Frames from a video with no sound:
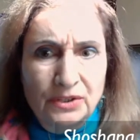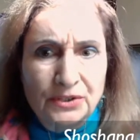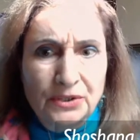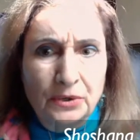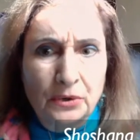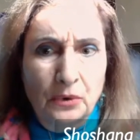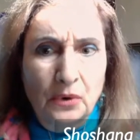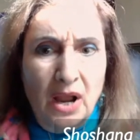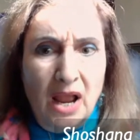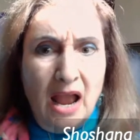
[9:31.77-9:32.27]

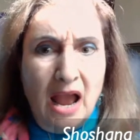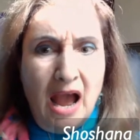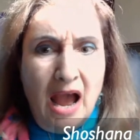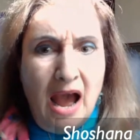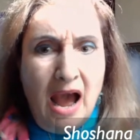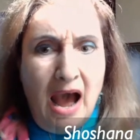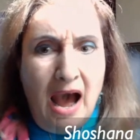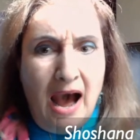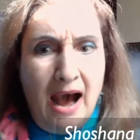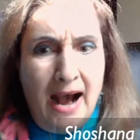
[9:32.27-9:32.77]
So
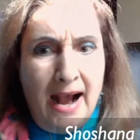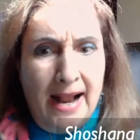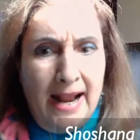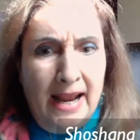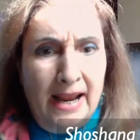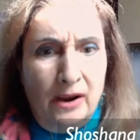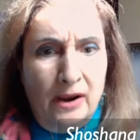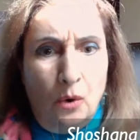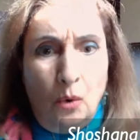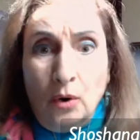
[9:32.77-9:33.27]

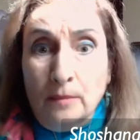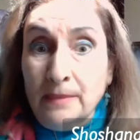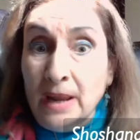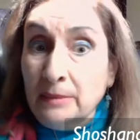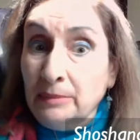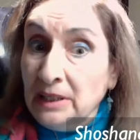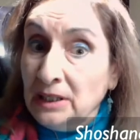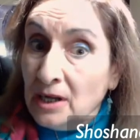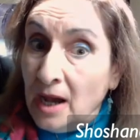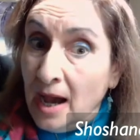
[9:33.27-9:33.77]
I, or
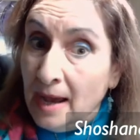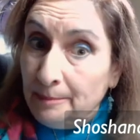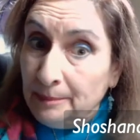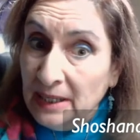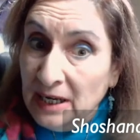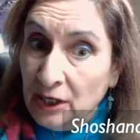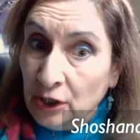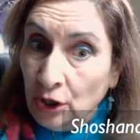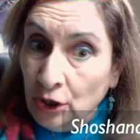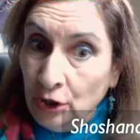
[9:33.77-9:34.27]
maybe
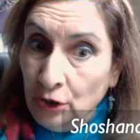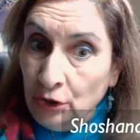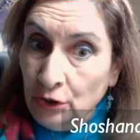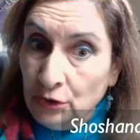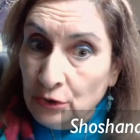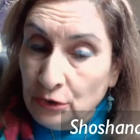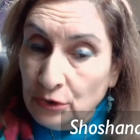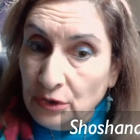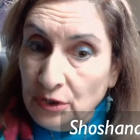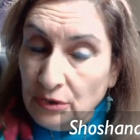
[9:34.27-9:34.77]
not being
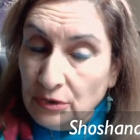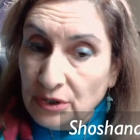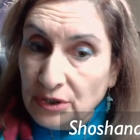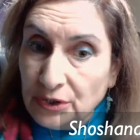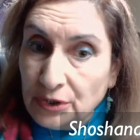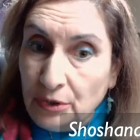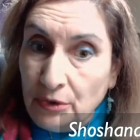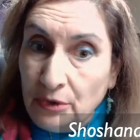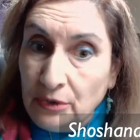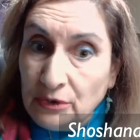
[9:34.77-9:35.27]
heard.
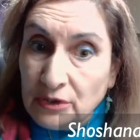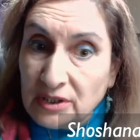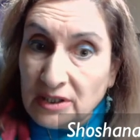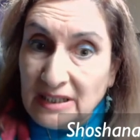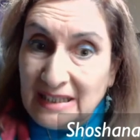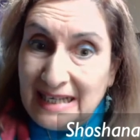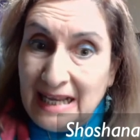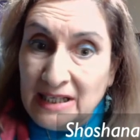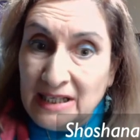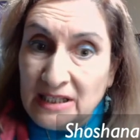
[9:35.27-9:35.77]
So
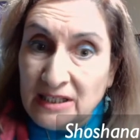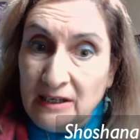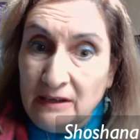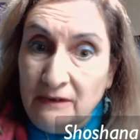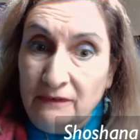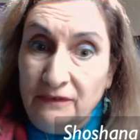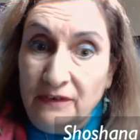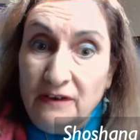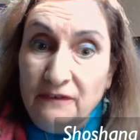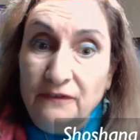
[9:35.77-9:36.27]
there's a sense
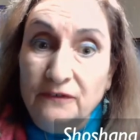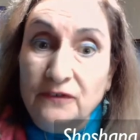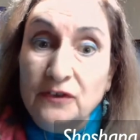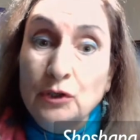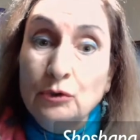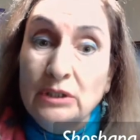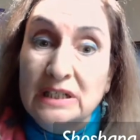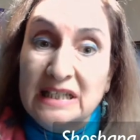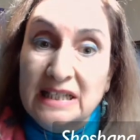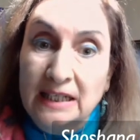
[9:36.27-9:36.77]
of
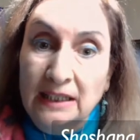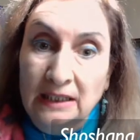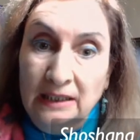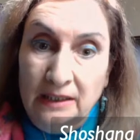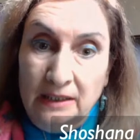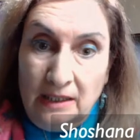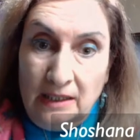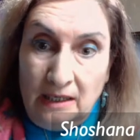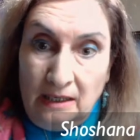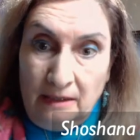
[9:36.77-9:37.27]

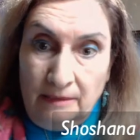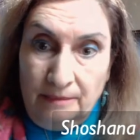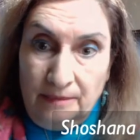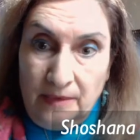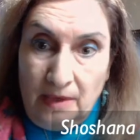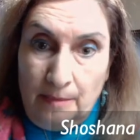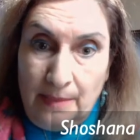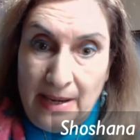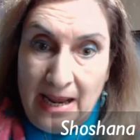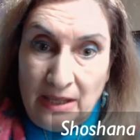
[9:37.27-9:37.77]
futility
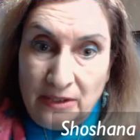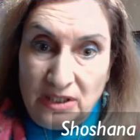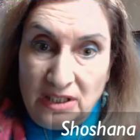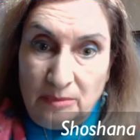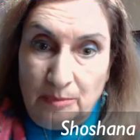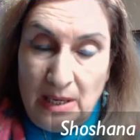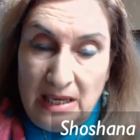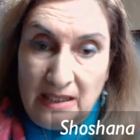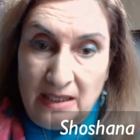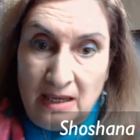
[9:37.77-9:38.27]
about
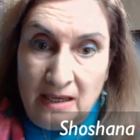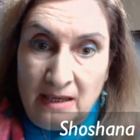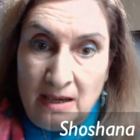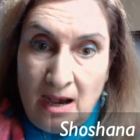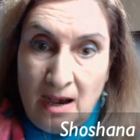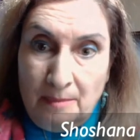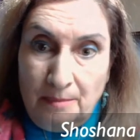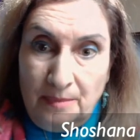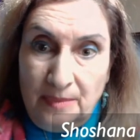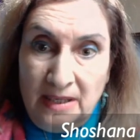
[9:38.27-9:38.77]

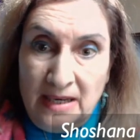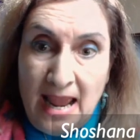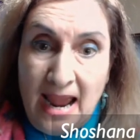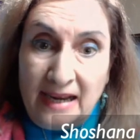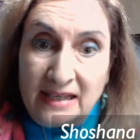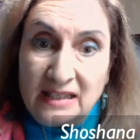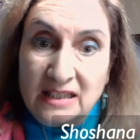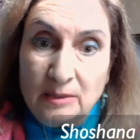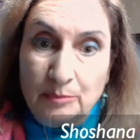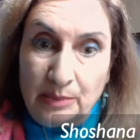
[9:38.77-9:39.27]
speaking up
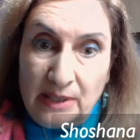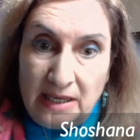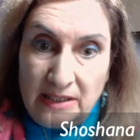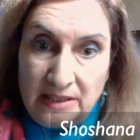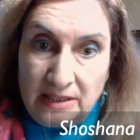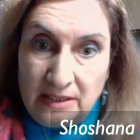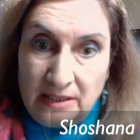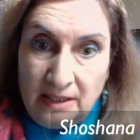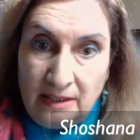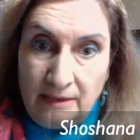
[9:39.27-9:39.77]
and
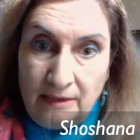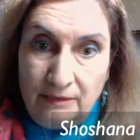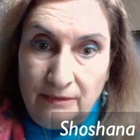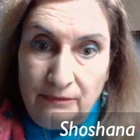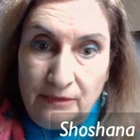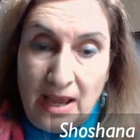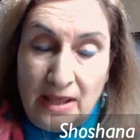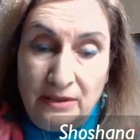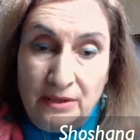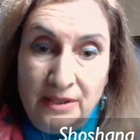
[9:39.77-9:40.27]
expressing
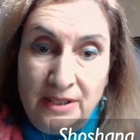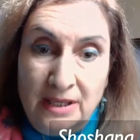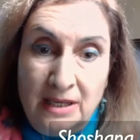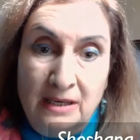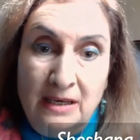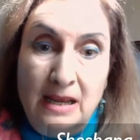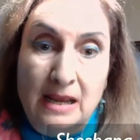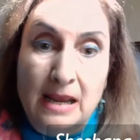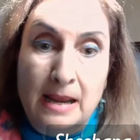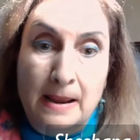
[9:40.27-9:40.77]
rather
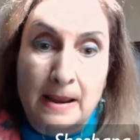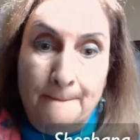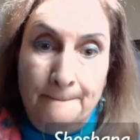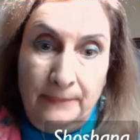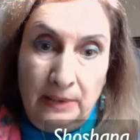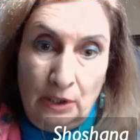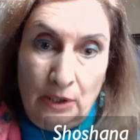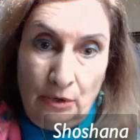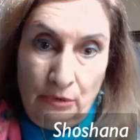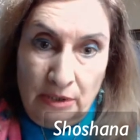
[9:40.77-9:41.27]
than
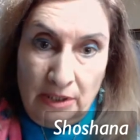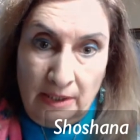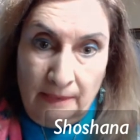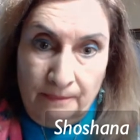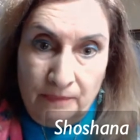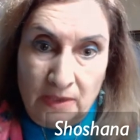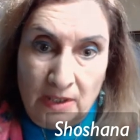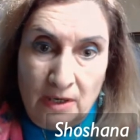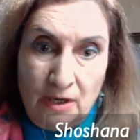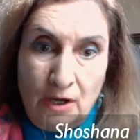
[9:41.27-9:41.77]

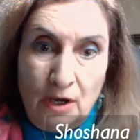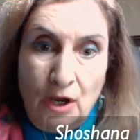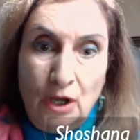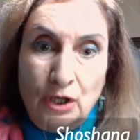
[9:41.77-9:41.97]
imploding.